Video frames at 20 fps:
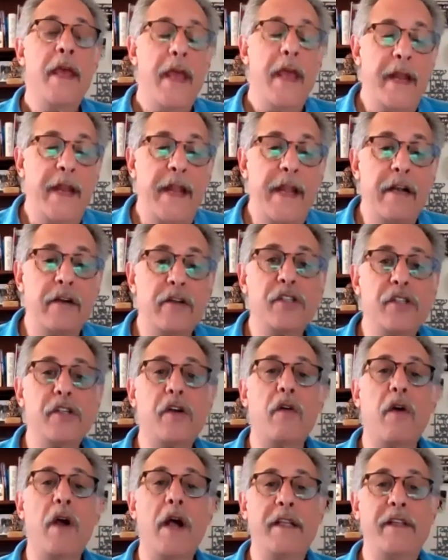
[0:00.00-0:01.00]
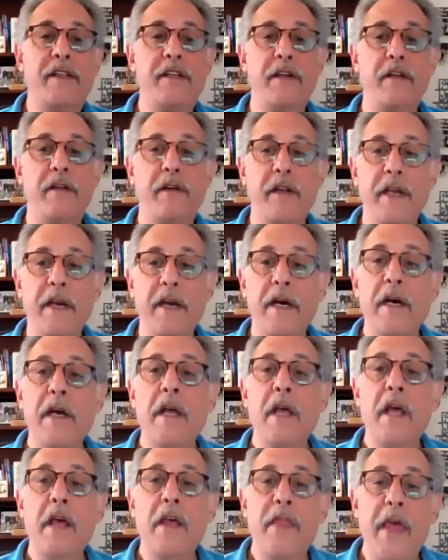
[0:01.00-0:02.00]
And here's the criteria.
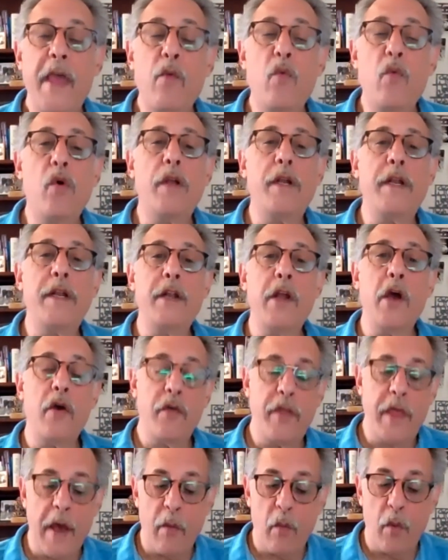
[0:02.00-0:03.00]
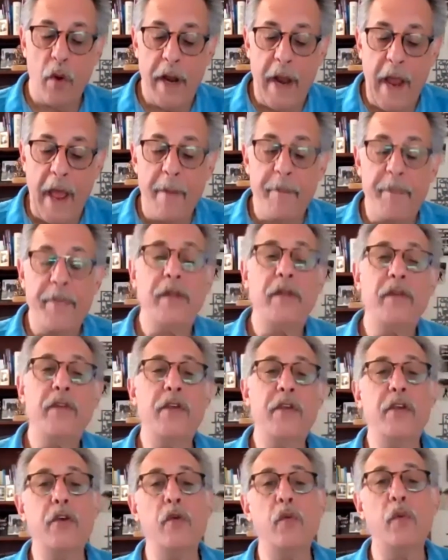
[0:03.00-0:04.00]
They want to know that what happened
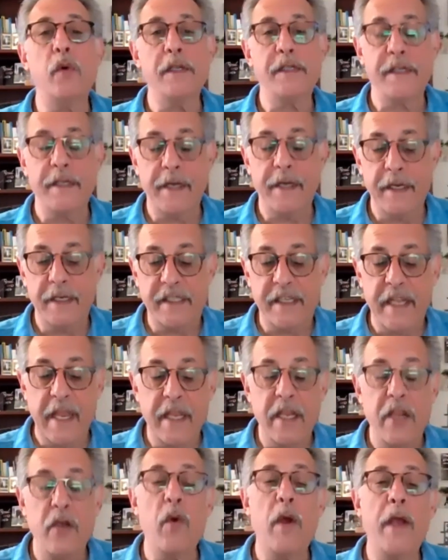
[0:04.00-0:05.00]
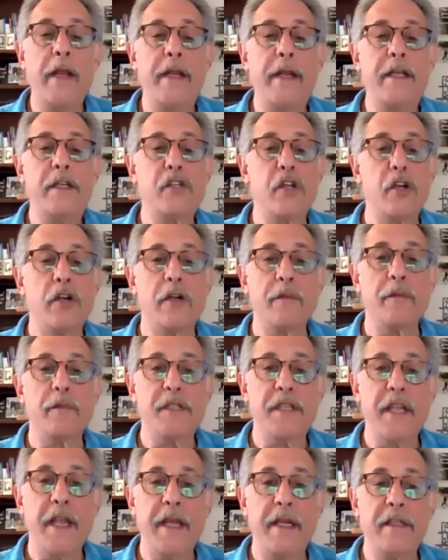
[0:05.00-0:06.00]
to you was an extenuating
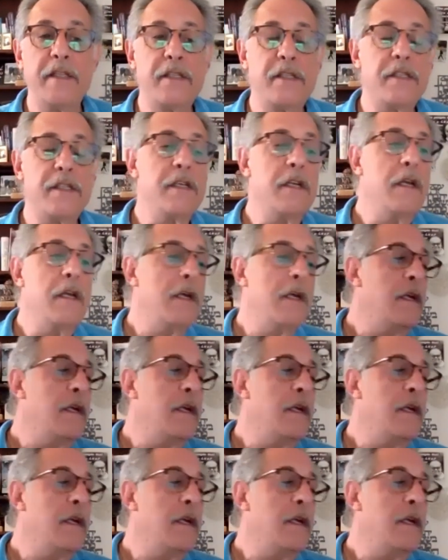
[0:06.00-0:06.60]
circumstance.